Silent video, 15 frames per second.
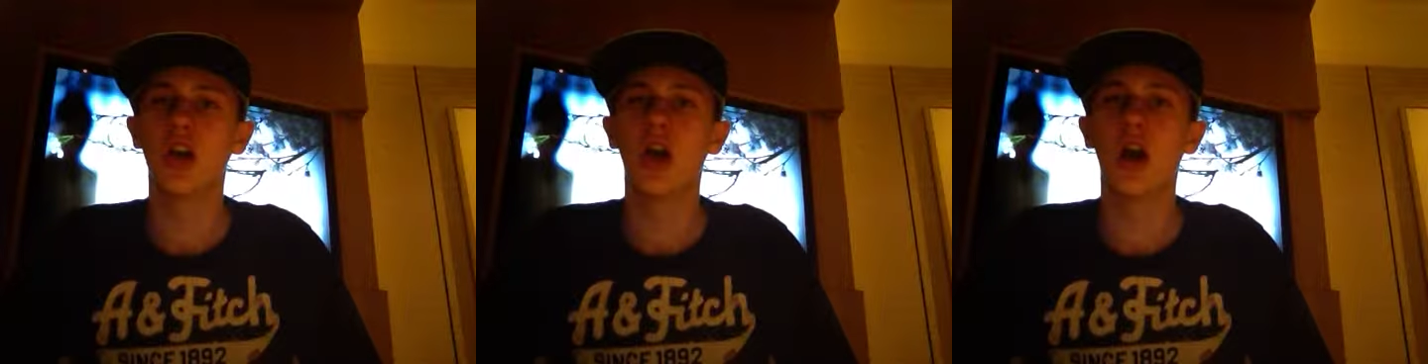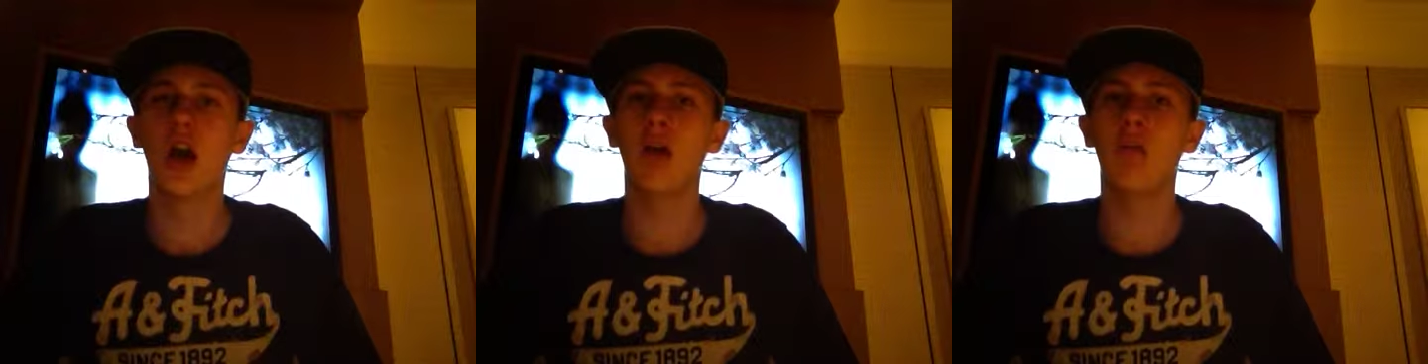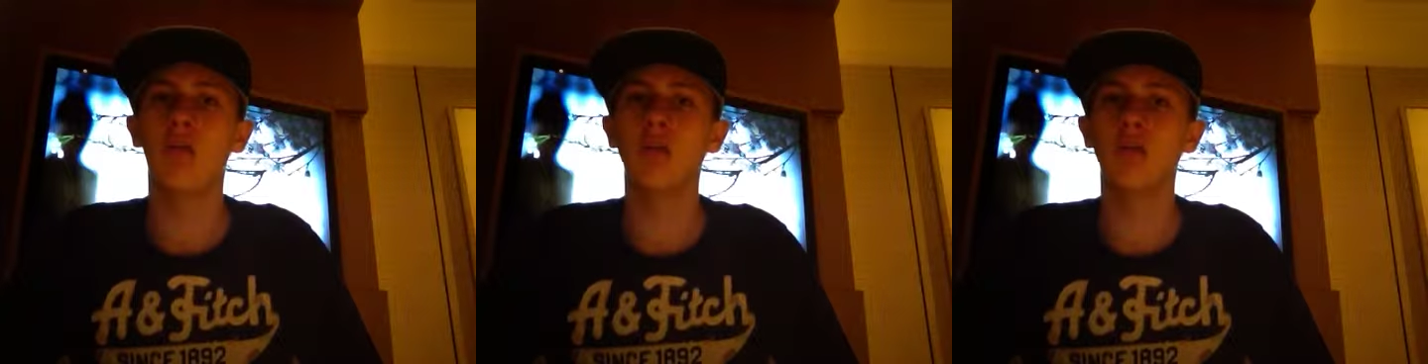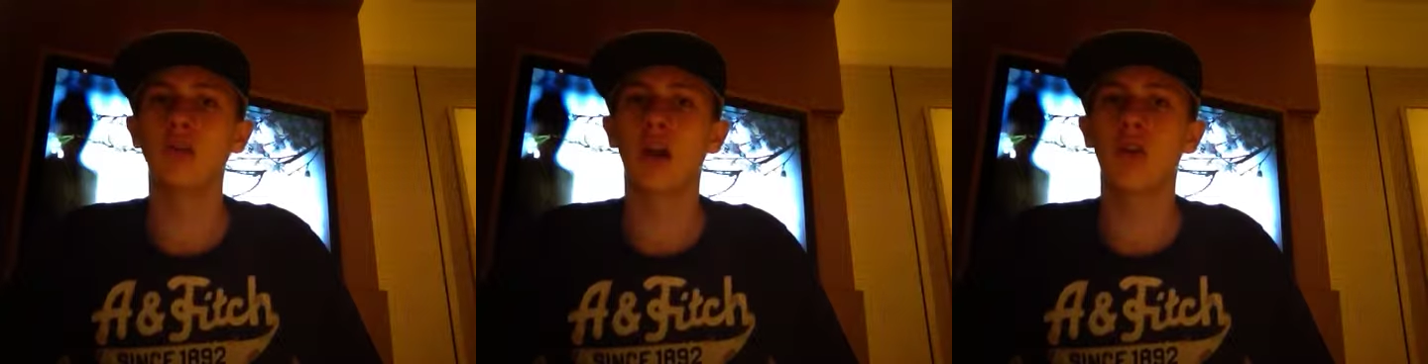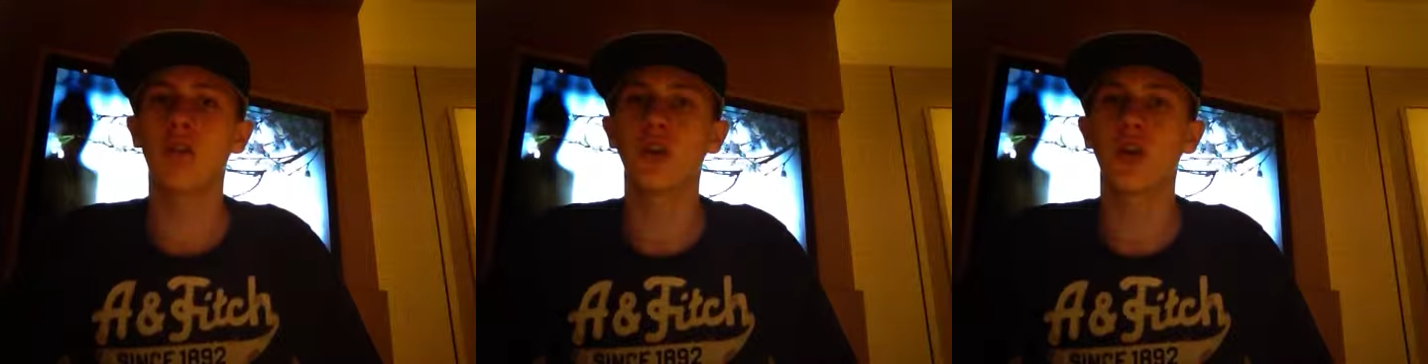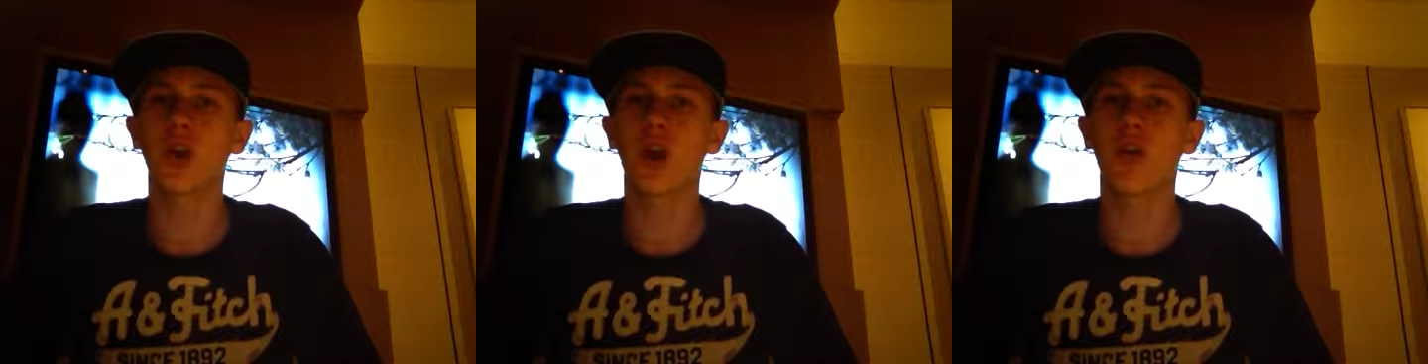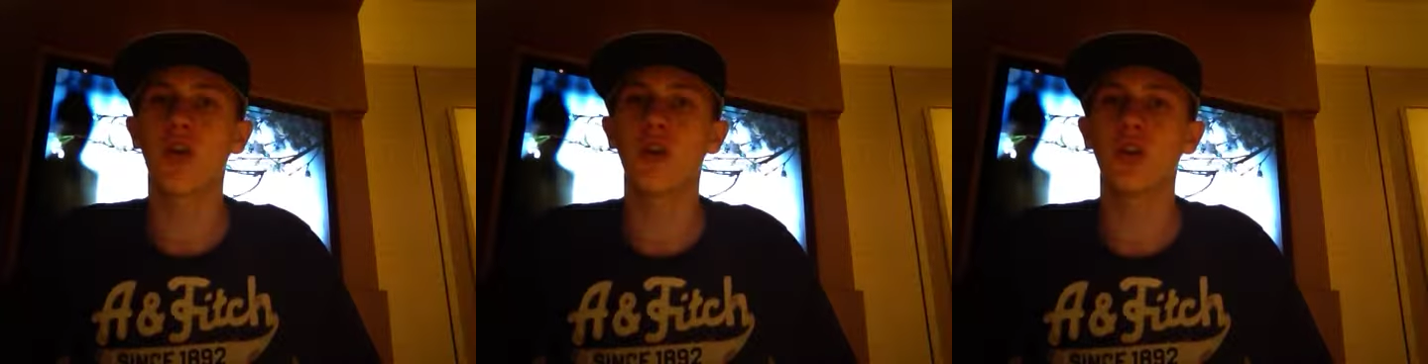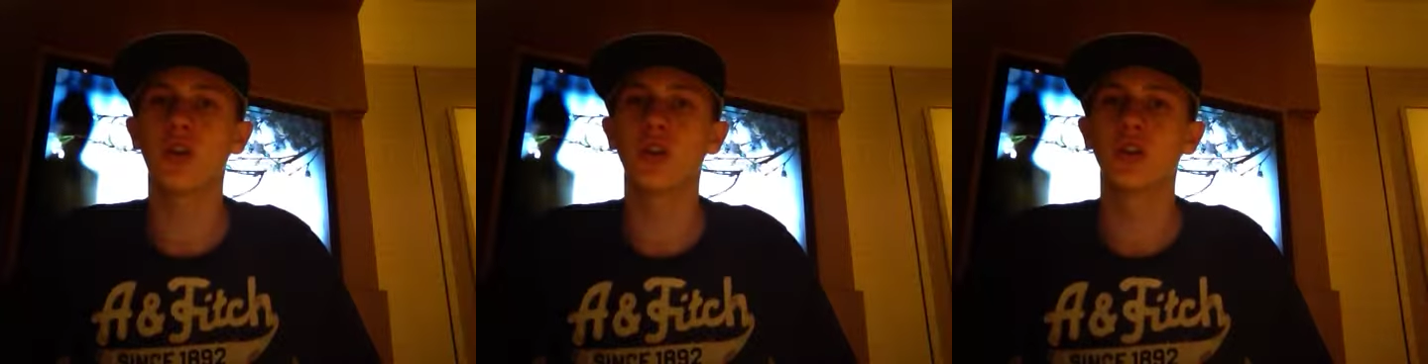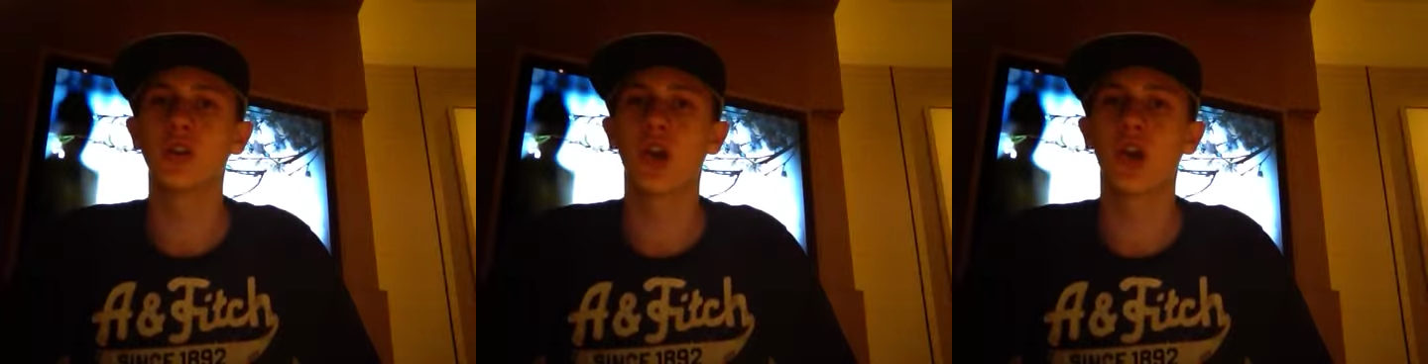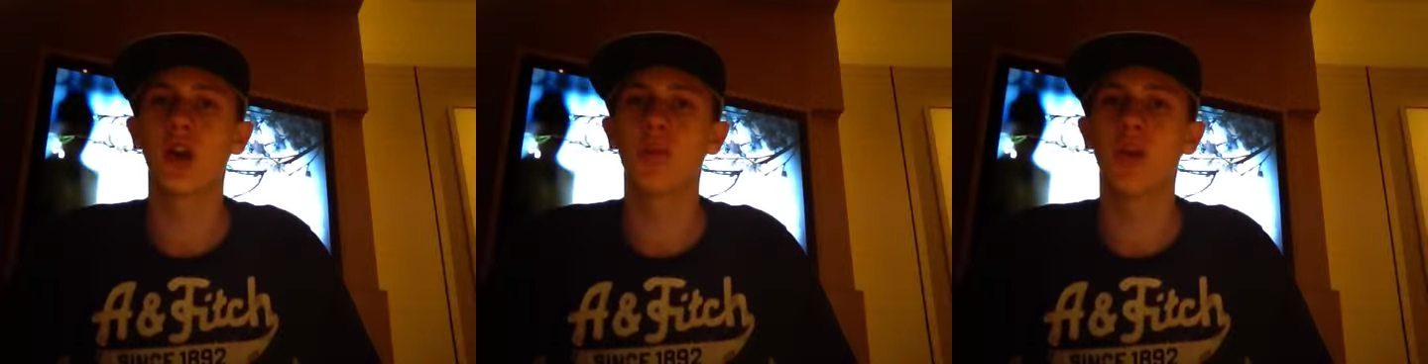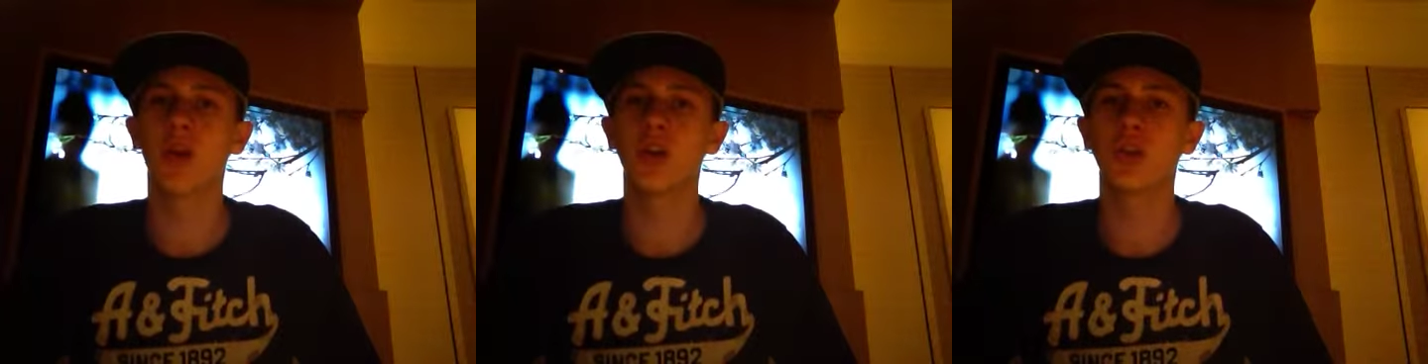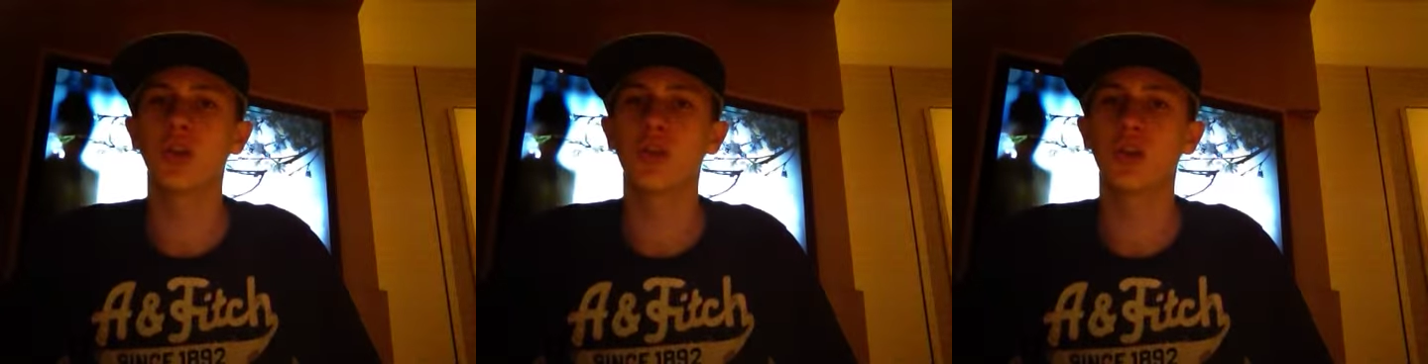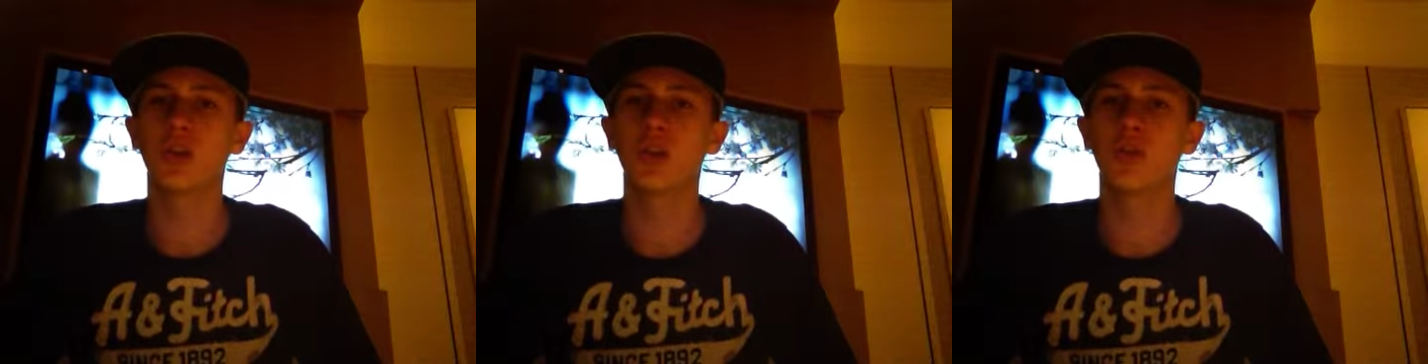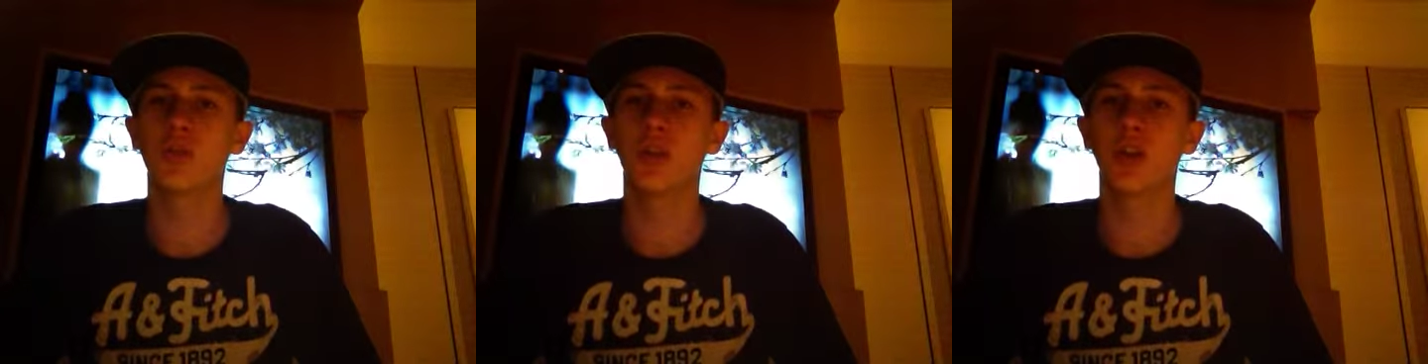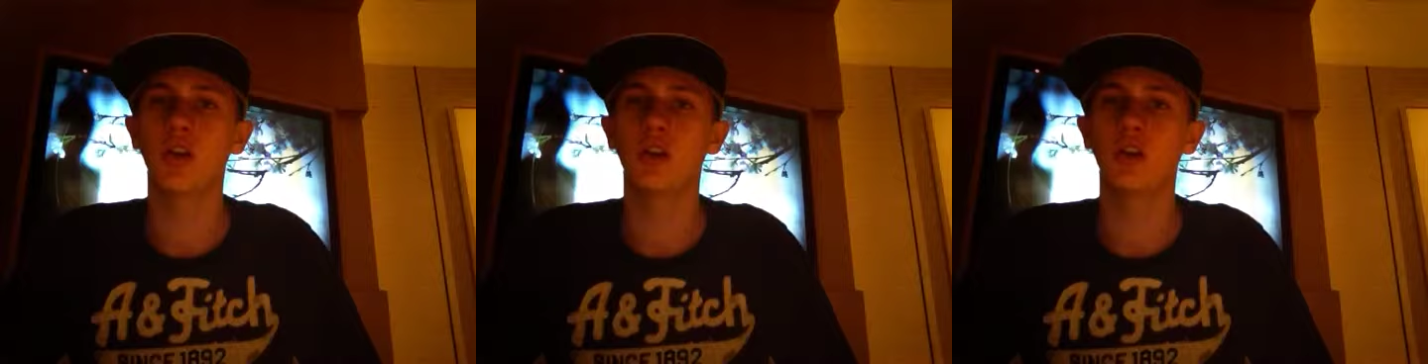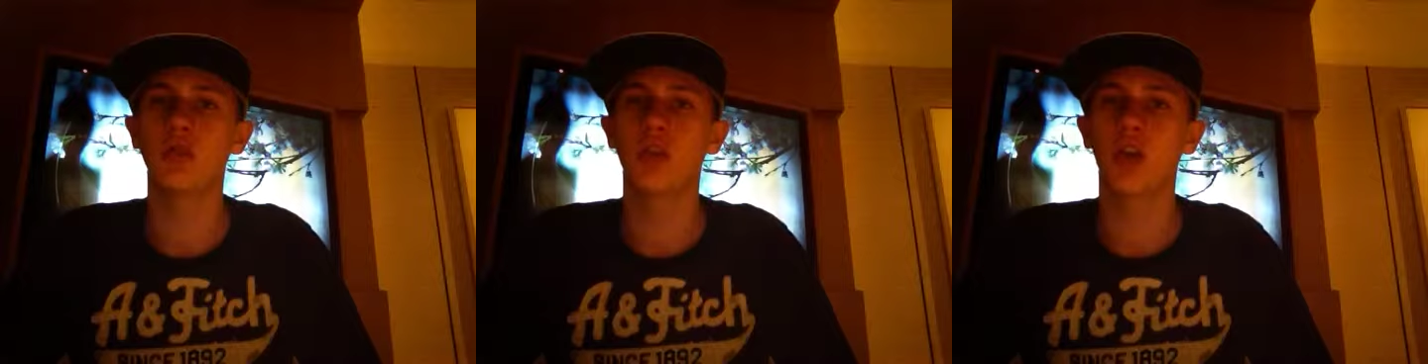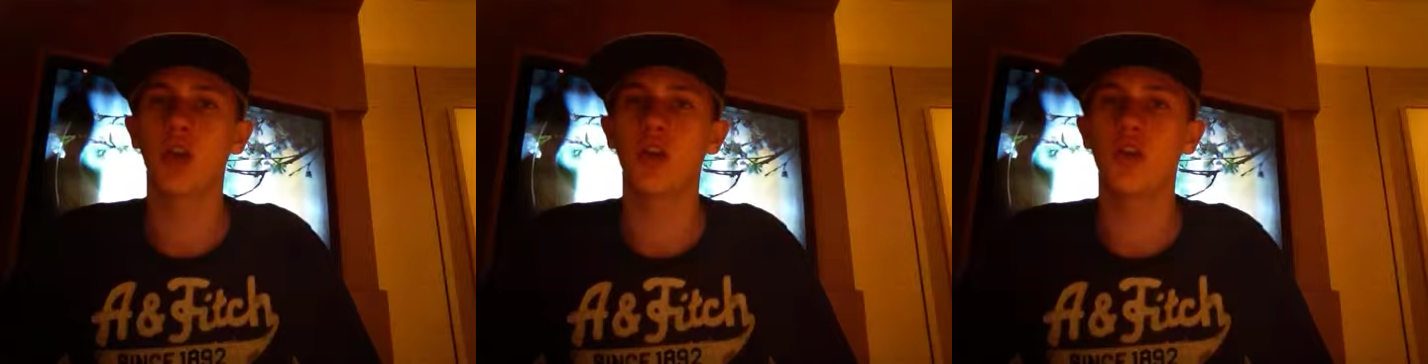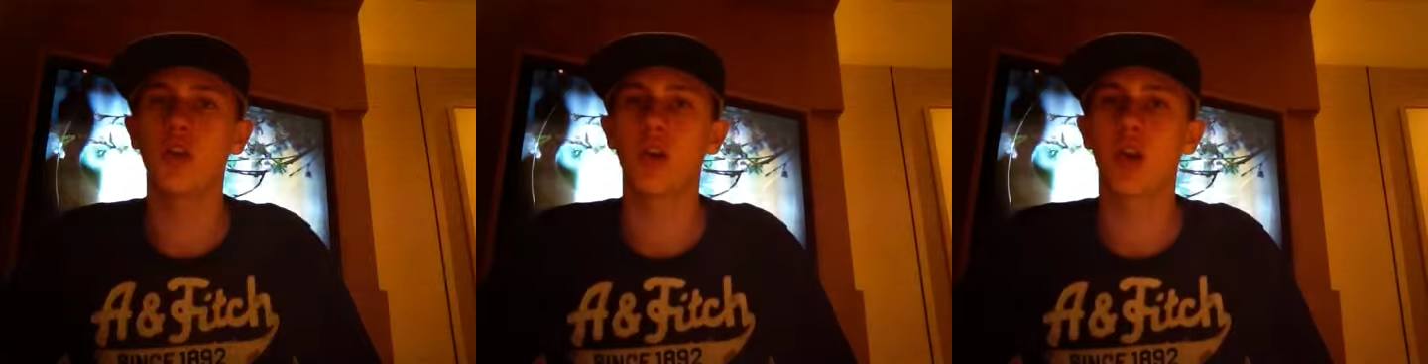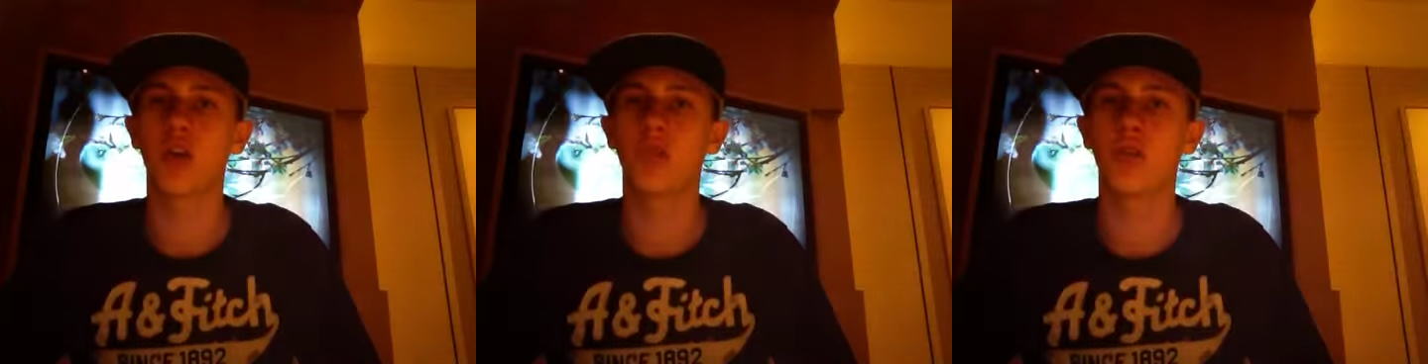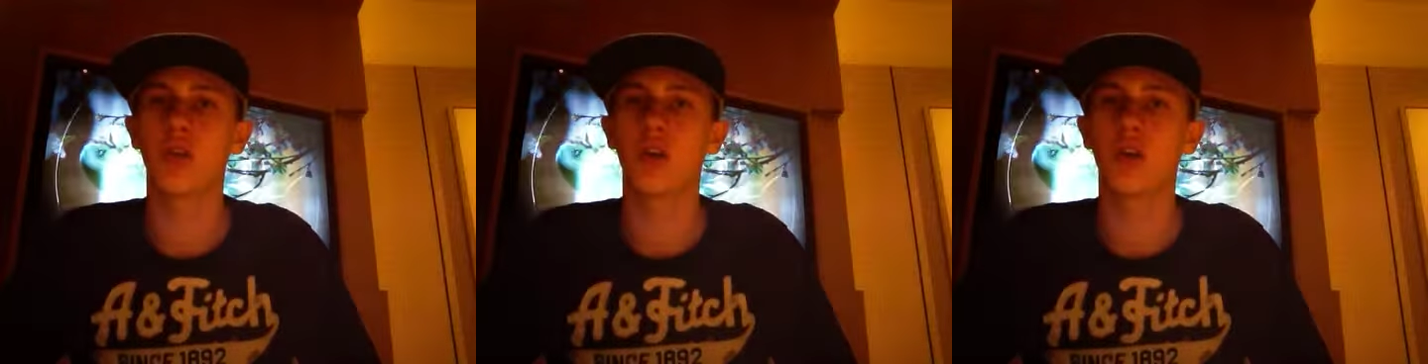I want to have a go and make to make to make you guys